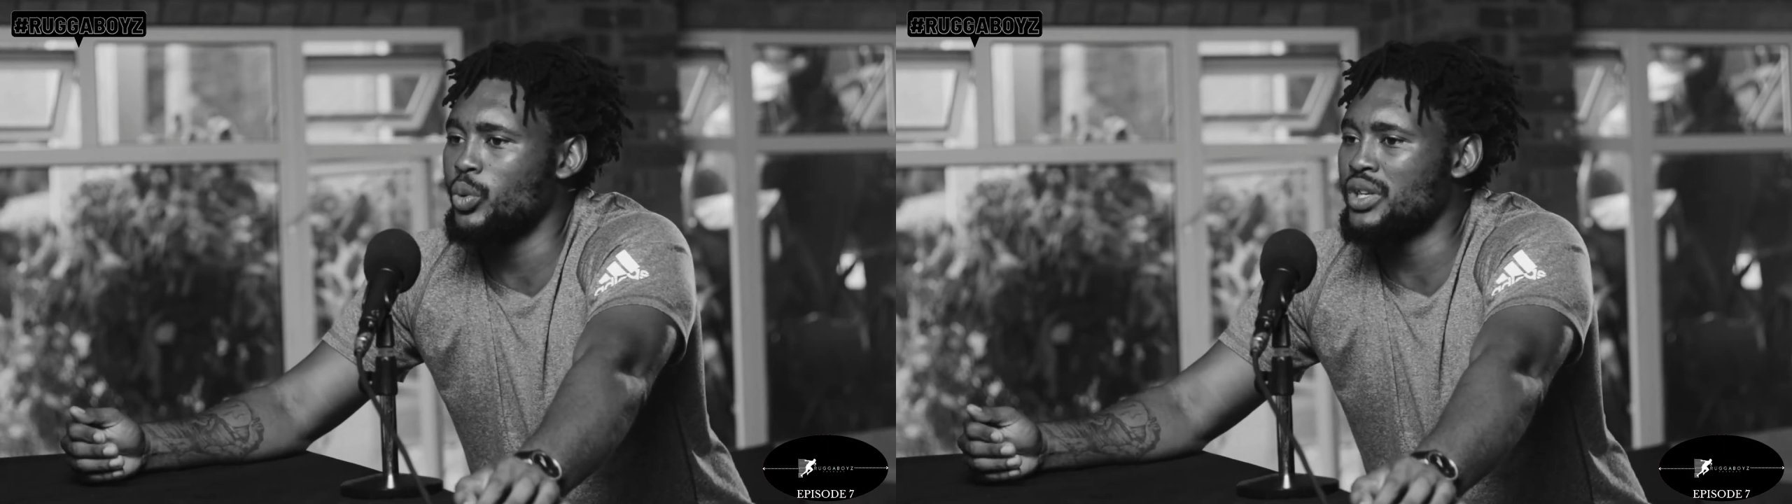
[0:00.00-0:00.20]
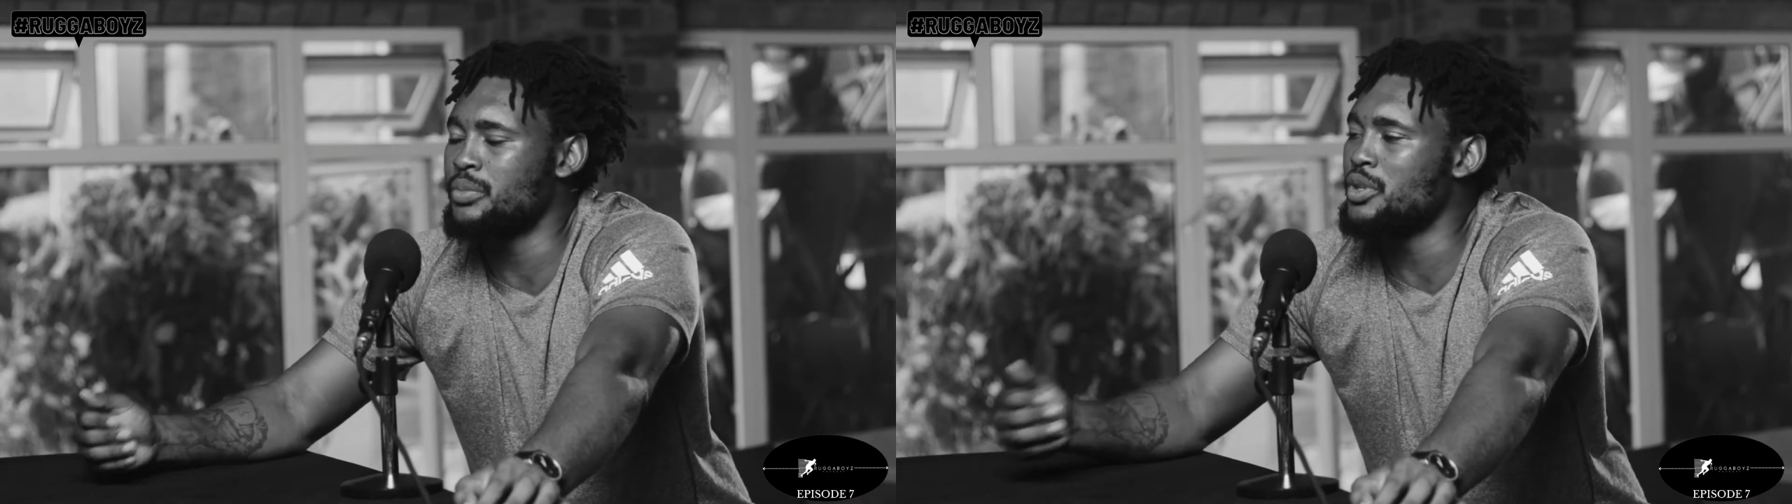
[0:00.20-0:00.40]

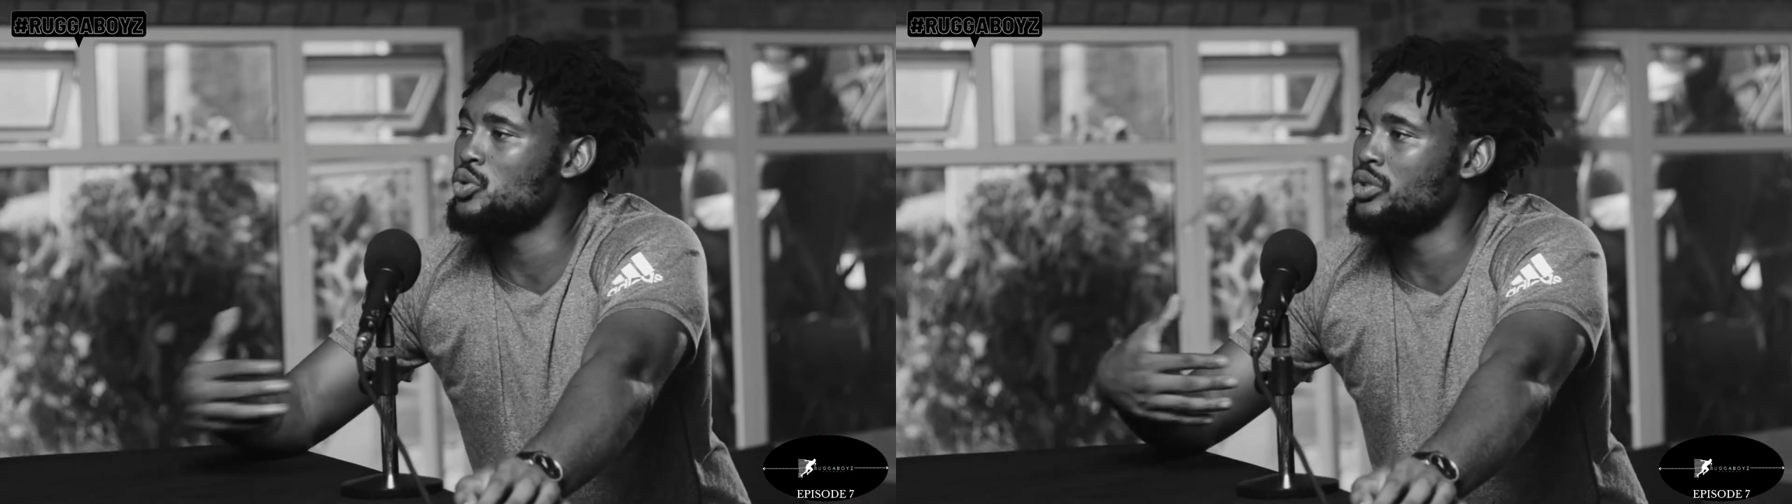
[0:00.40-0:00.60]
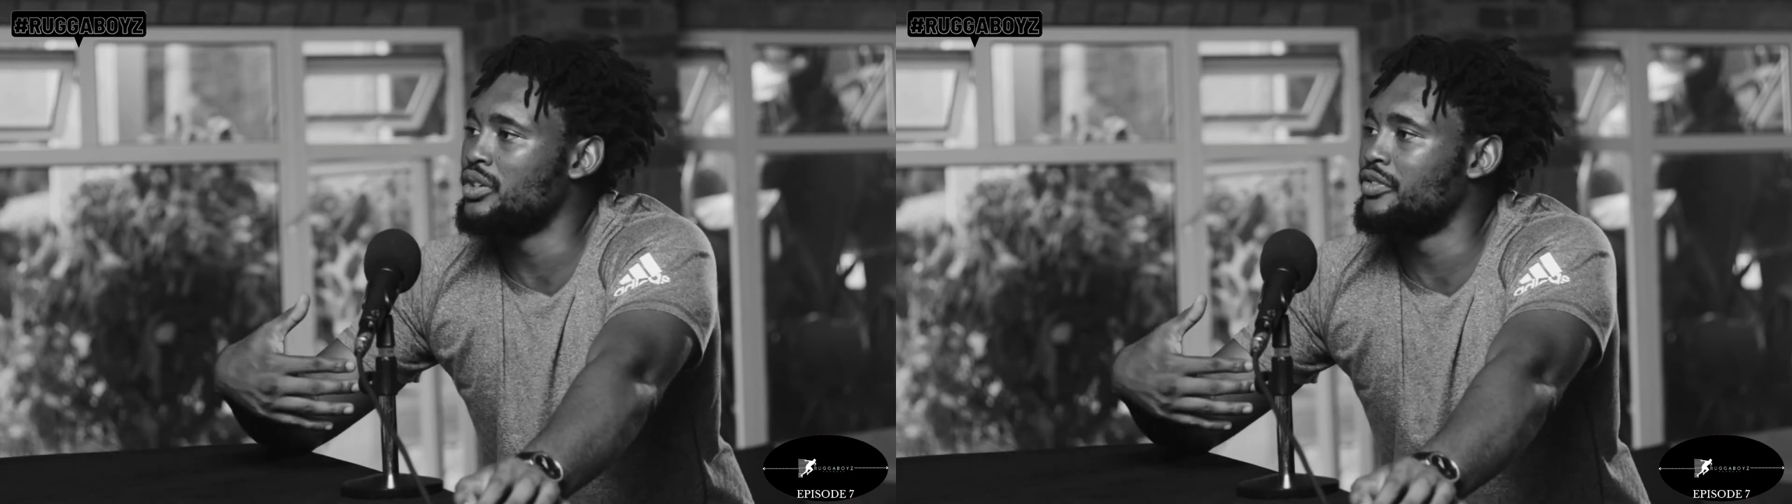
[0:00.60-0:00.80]
She wanted me
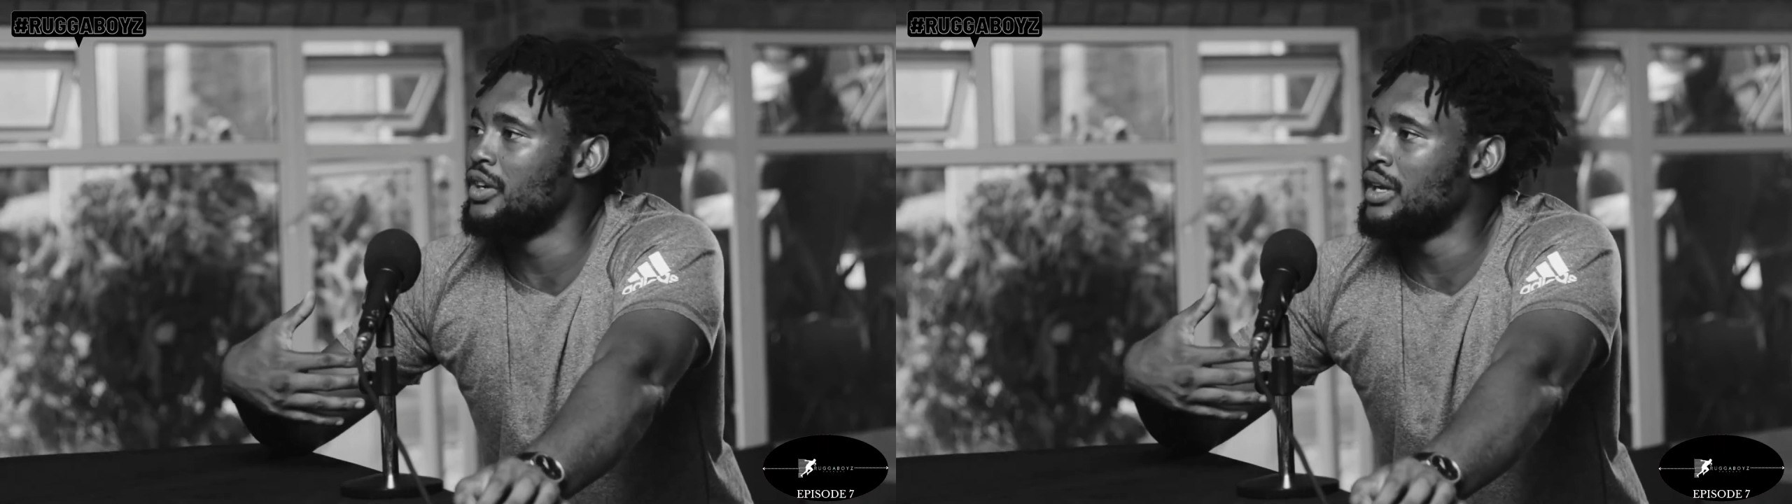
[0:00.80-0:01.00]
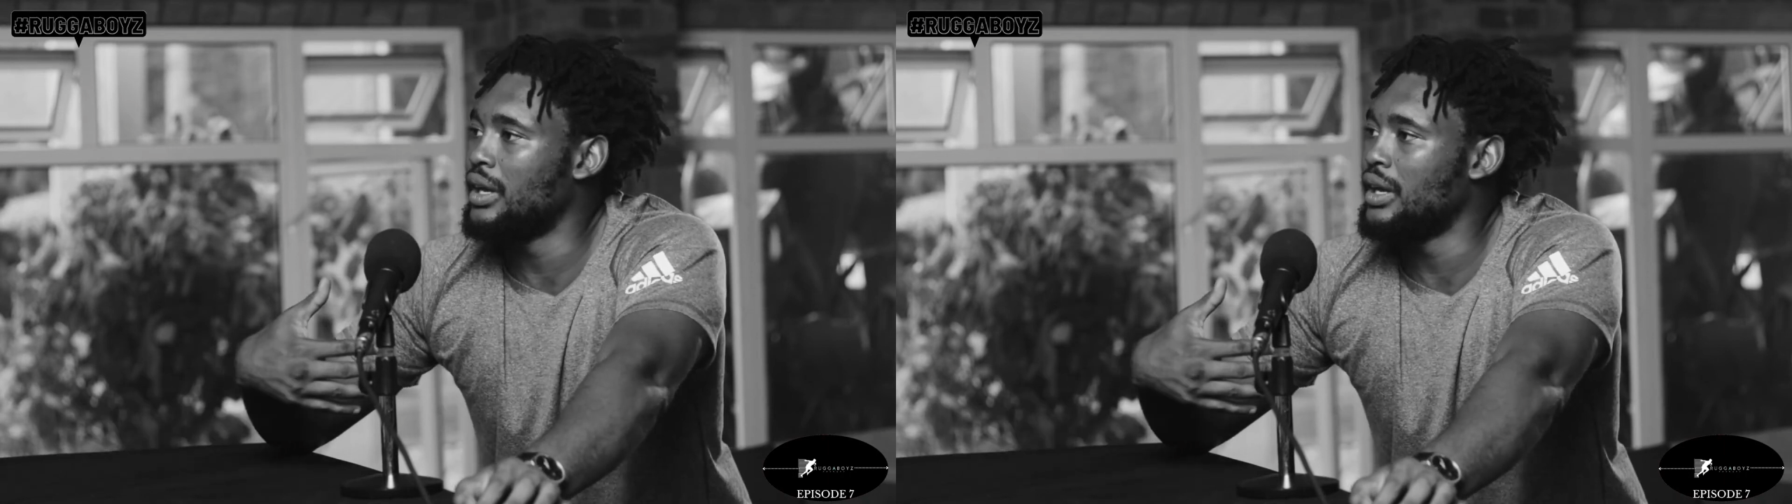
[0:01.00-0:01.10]
to live